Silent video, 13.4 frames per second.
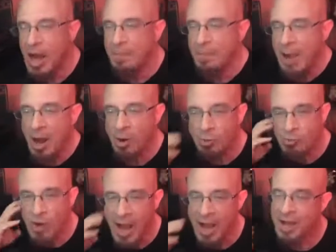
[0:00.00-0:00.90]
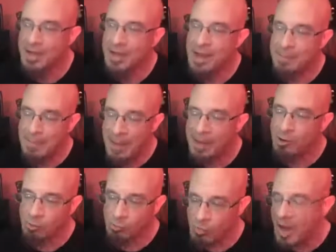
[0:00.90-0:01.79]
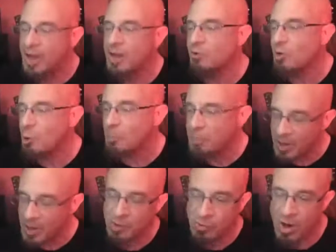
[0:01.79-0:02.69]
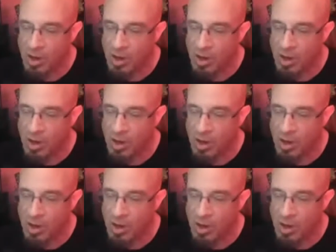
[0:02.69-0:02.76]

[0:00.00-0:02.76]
about rock and metal, rock and roll, punk